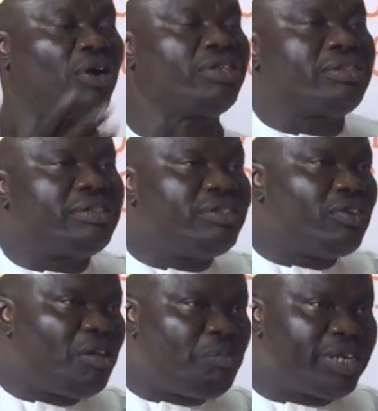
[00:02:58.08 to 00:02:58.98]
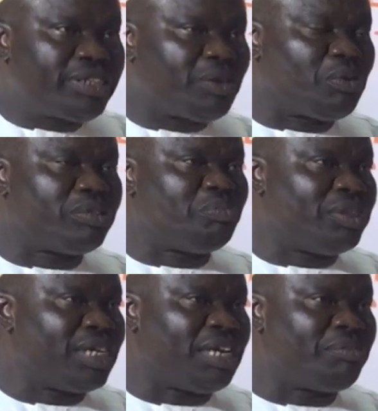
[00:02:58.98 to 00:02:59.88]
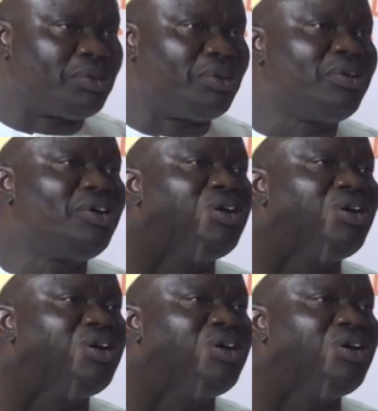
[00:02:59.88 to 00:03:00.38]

course, the only place they could take them to